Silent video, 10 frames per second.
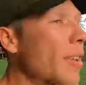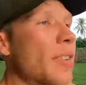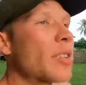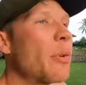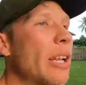
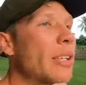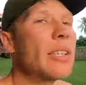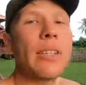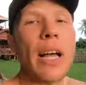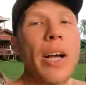Yeah,
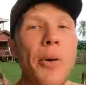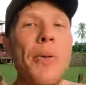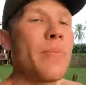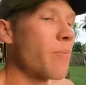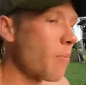Smiley Lao.
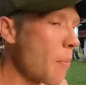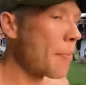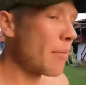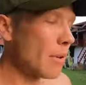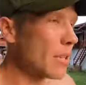
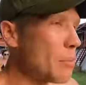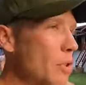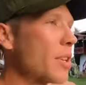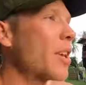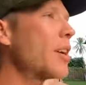
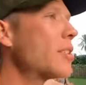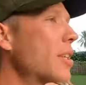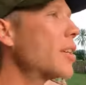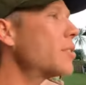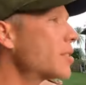Name of the
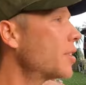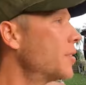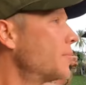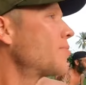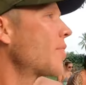guest house.
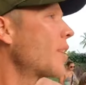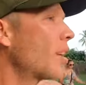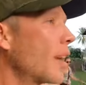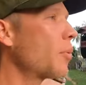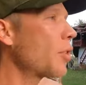
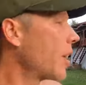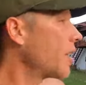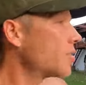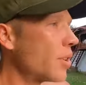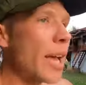And we're
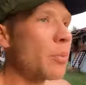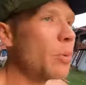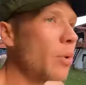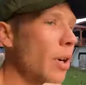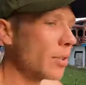headed to
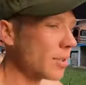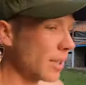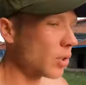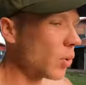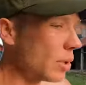Happy Bar. It's
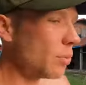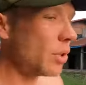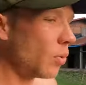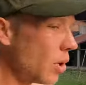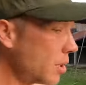like a
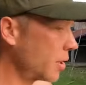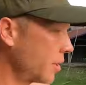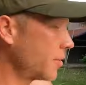20-minute walk.